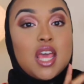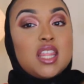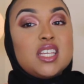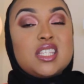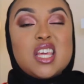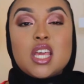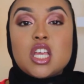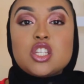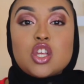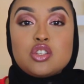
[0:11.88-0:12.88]
This thing
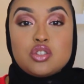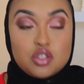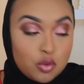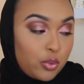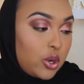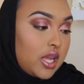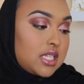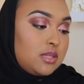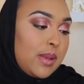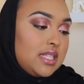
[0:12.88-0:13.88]
is super
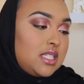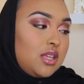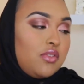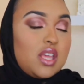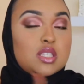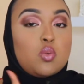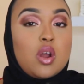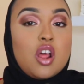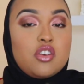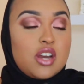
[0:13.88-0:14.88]
expensive. It's
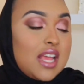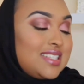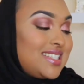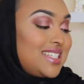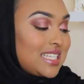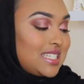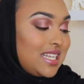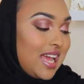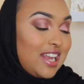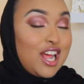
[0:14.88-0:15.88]

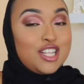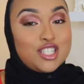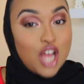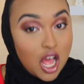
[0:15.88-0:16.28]
$169.